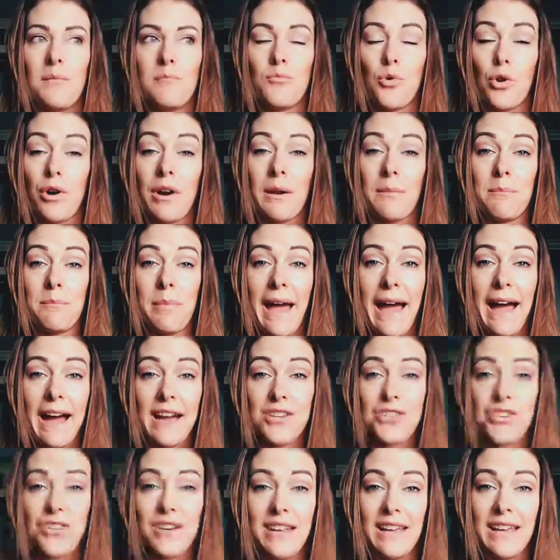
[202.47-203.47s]
more
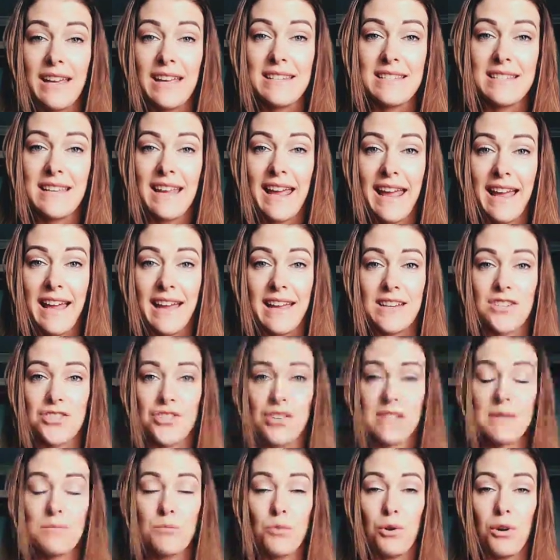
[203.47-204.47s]
compassionate
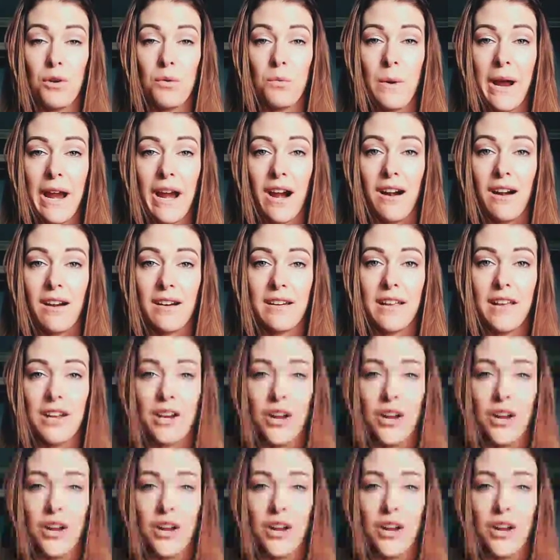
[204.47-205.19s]
and just more aware.